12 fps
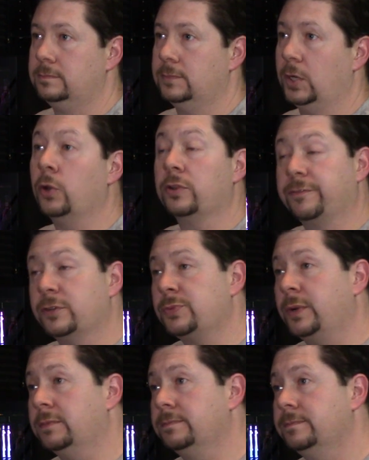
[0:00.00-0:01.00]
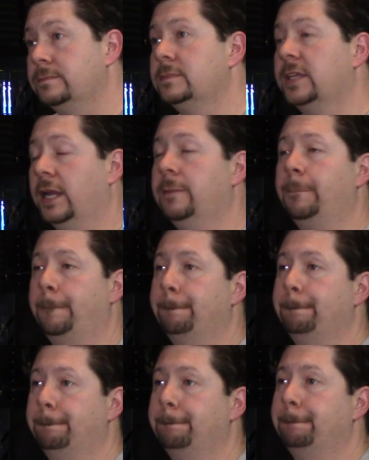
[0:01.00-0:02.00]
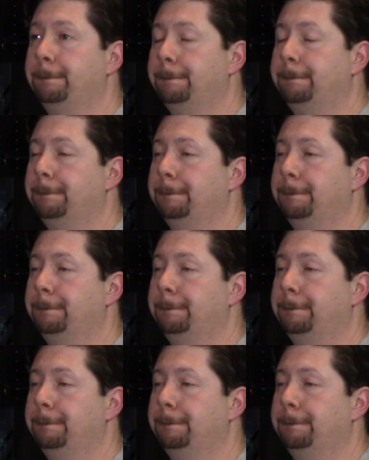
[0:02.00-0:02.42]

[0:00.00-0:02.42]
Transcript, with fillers: Oh, the first one. Yeah. Which I think was the one